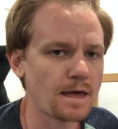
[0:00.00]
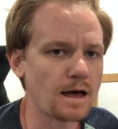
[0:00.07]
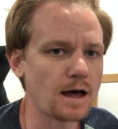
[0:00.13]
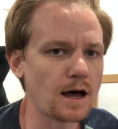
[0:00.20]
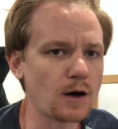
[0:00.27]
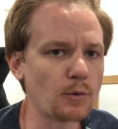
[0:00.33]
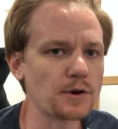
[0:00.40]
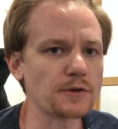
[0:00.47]

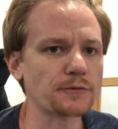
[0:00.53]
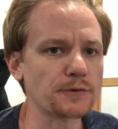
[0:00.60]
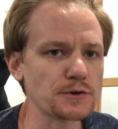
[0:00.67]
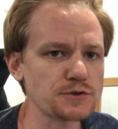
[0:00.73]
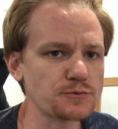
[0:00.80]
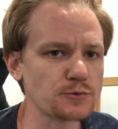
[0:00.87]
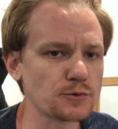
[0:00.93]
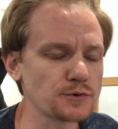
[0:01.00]
One of the
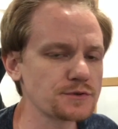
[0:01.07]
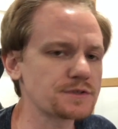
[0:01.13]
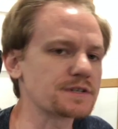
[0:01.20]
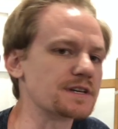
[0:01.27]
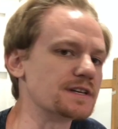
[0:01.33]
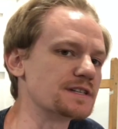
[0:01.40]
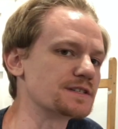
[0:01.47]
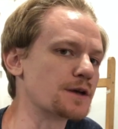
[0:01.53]
first rules
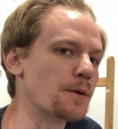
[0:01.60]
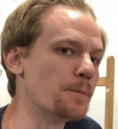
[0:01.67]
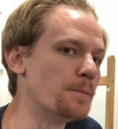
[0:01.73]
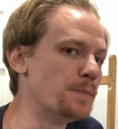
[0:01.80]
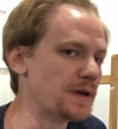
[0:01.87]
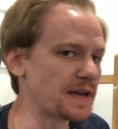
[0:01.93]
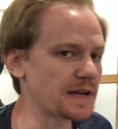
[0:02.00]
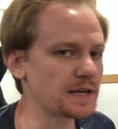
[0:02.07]
is
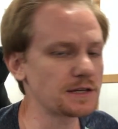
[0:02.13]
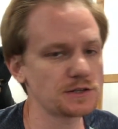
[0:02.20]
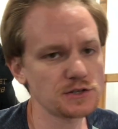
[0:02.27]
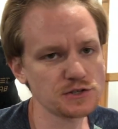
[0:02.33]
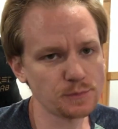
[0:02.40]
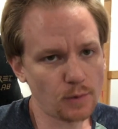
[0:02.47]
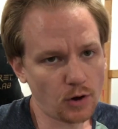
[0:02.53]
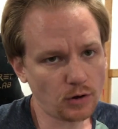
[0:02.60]
big to
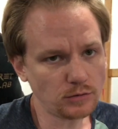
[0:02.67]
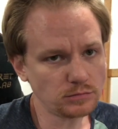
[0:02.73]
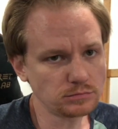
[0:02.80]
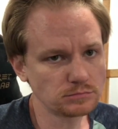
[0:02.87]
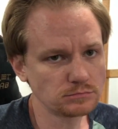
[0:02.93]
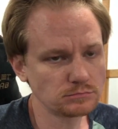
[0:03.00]
small,